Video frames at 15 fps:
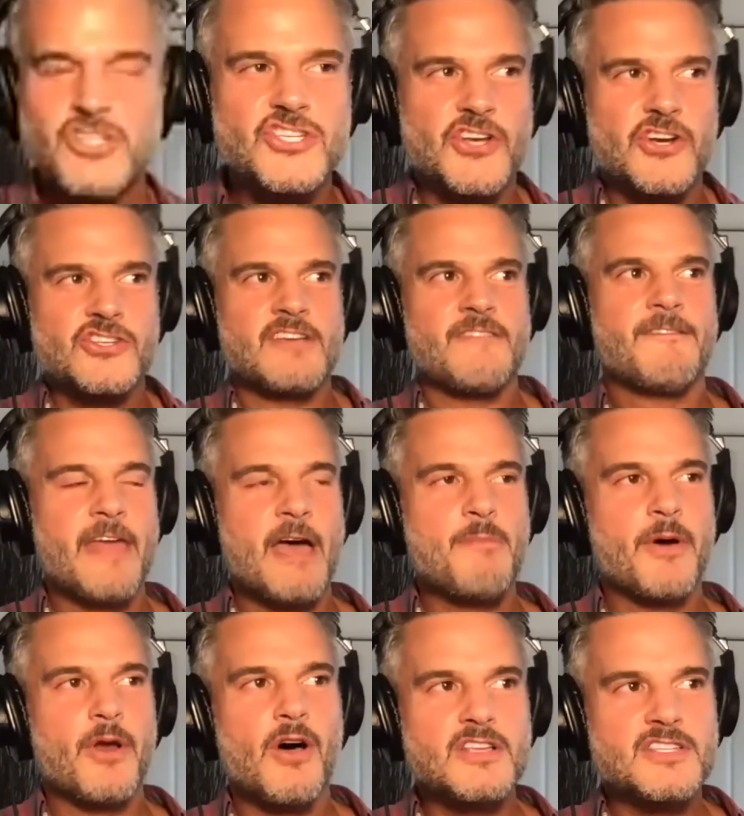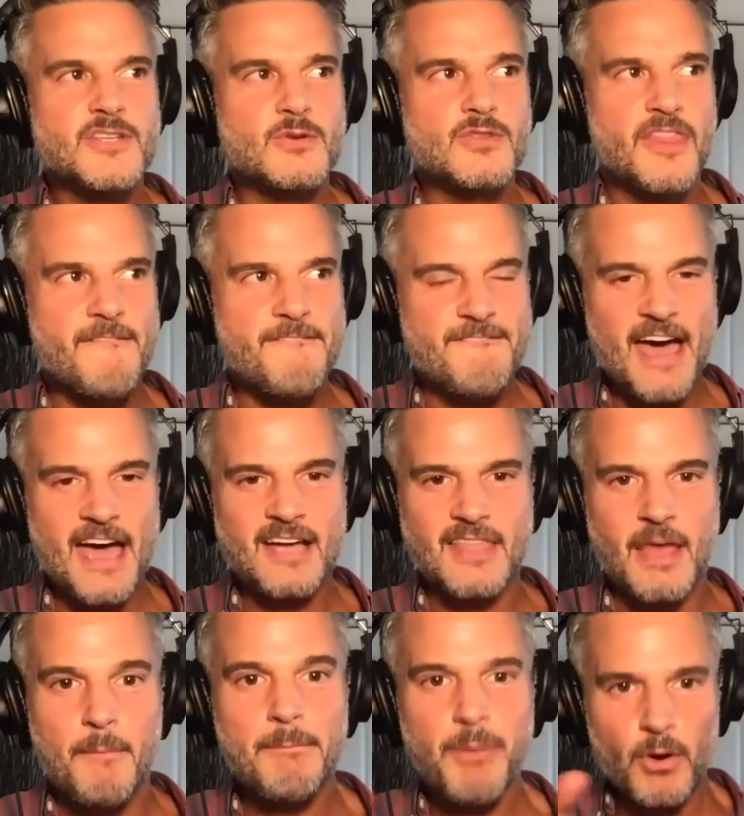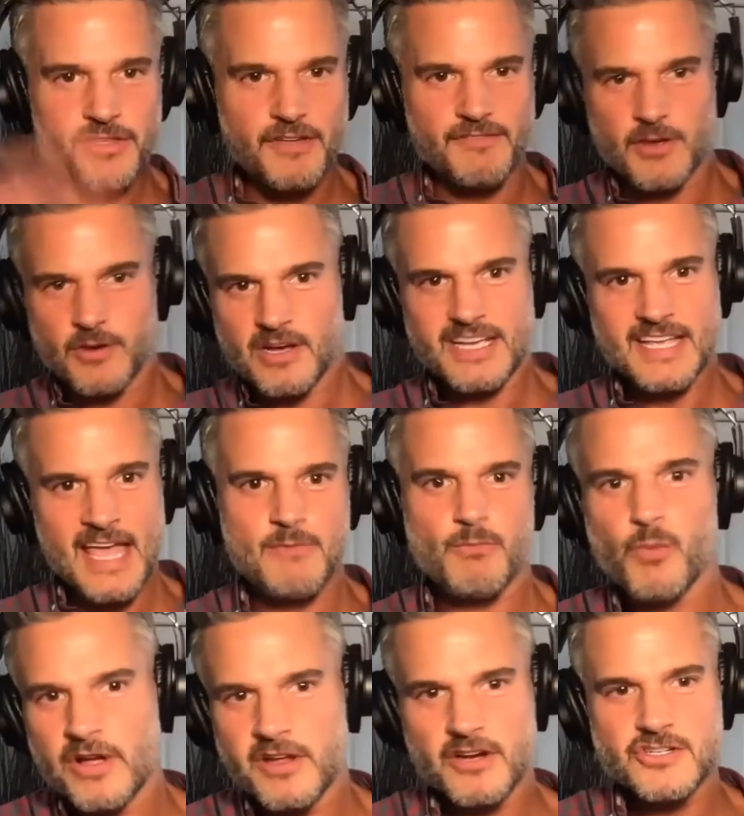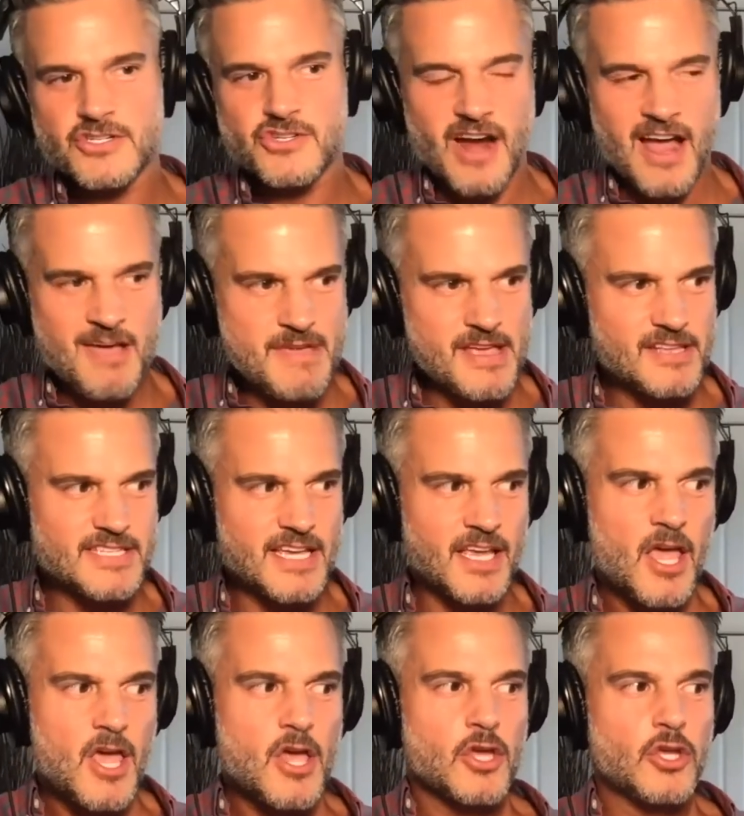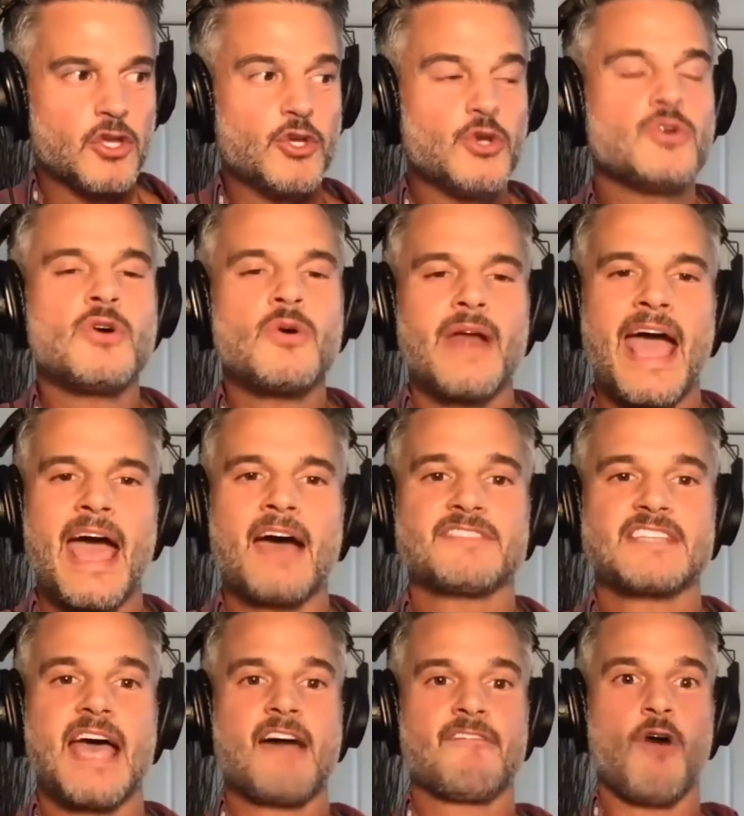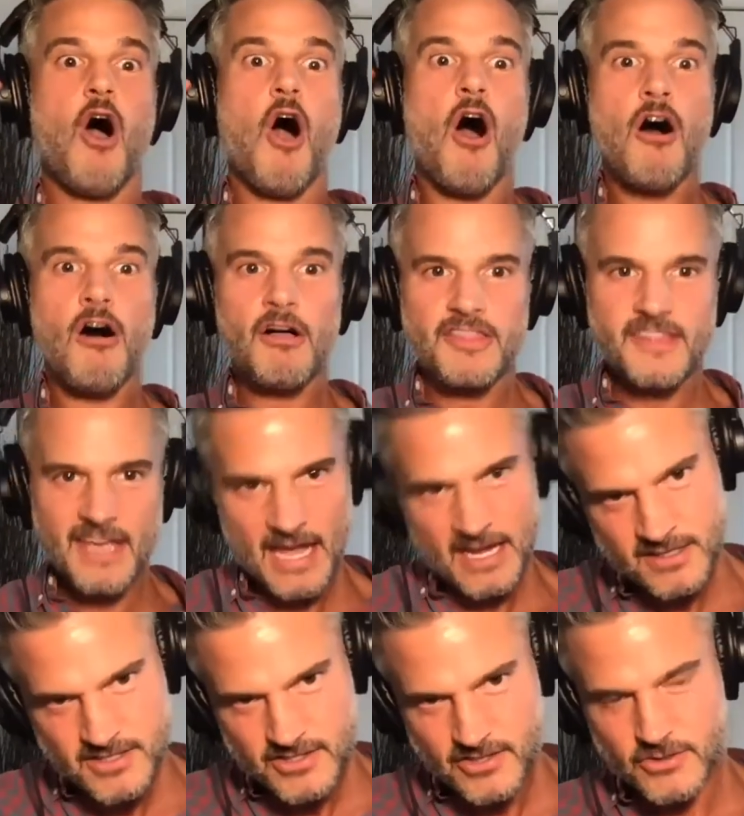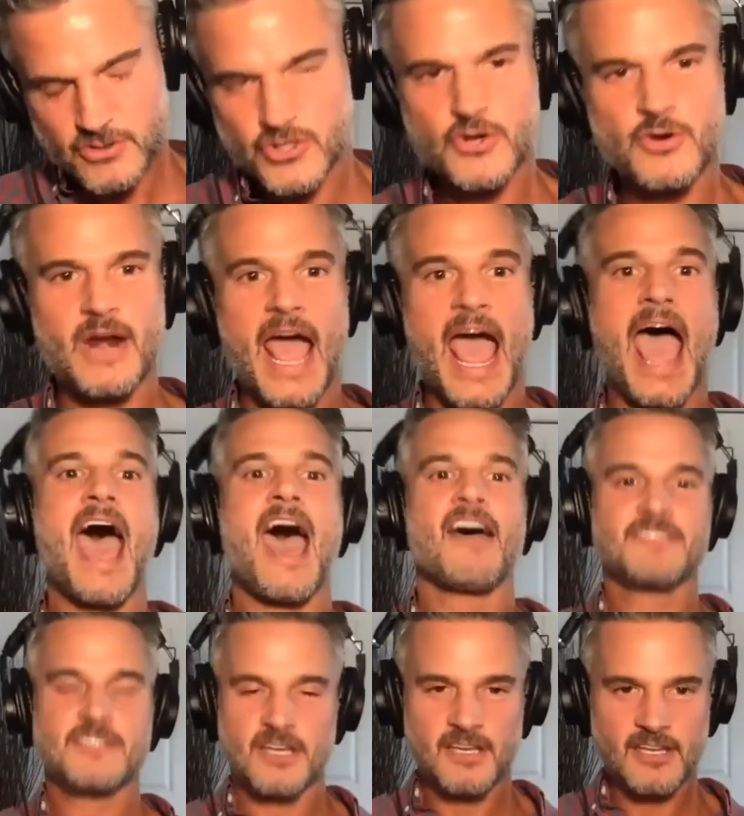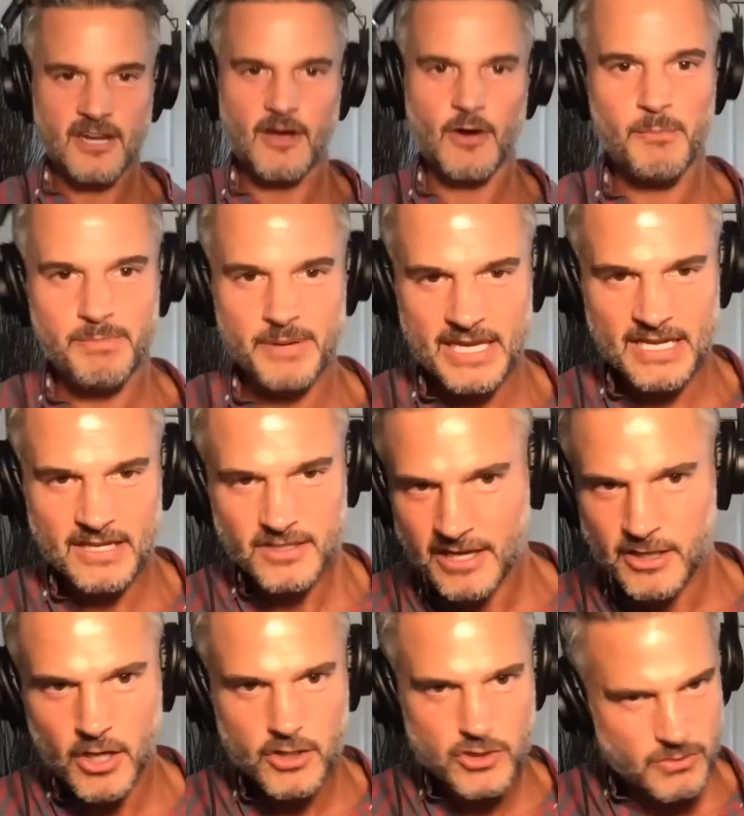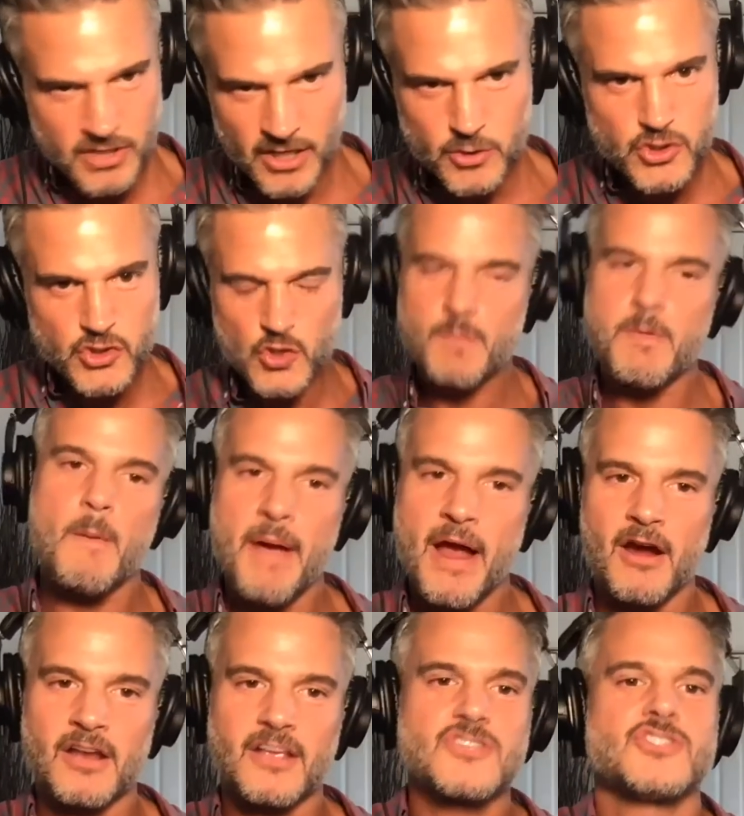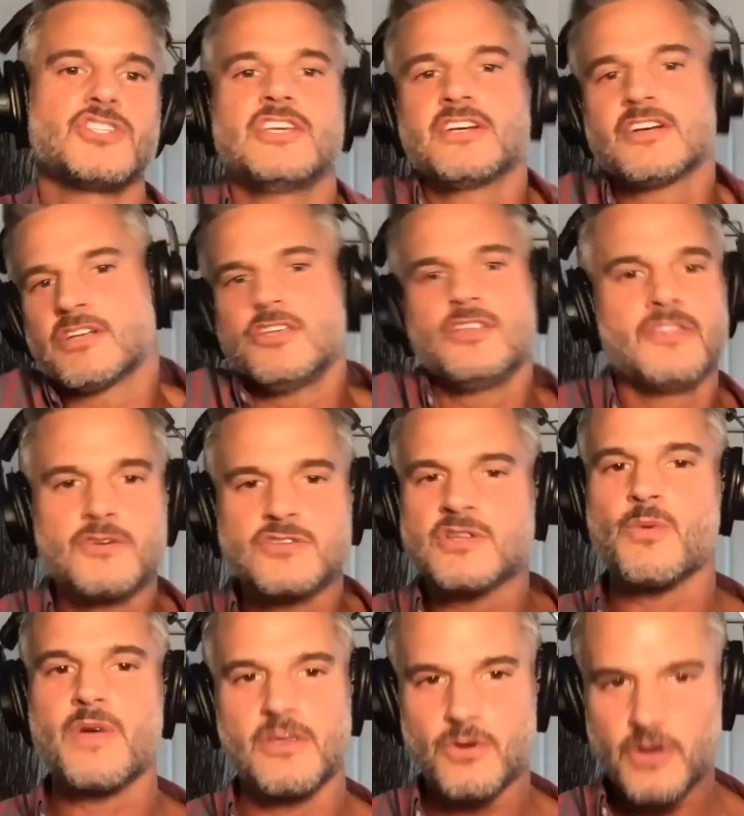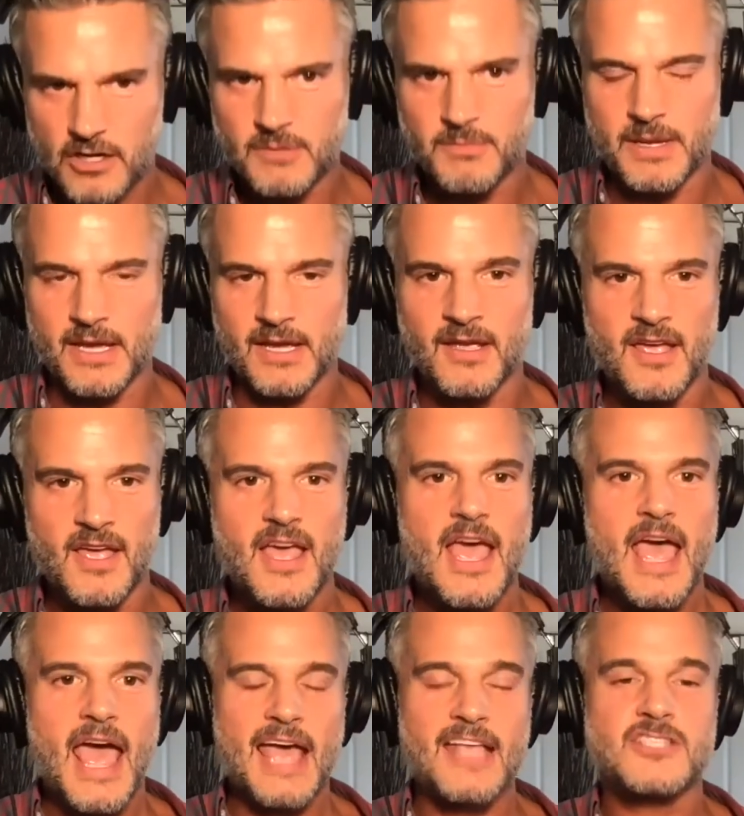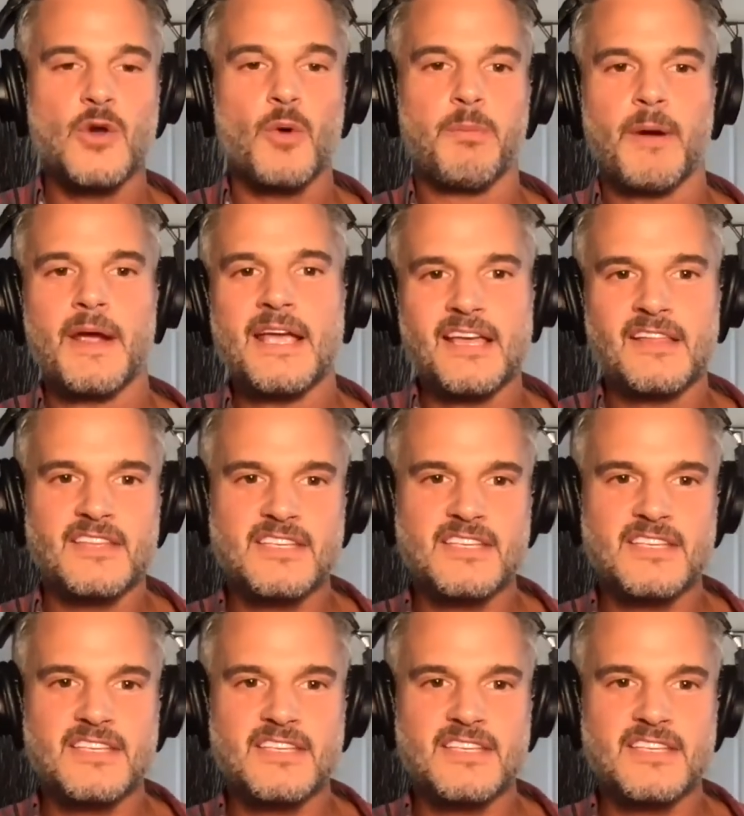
searching for that, but also the fact that both of you, again, what you're describing, it's like you don't have to have all the answers. You don't have to, you know, be like a, you know, super parent because you, you there's no way you could be and so breaking the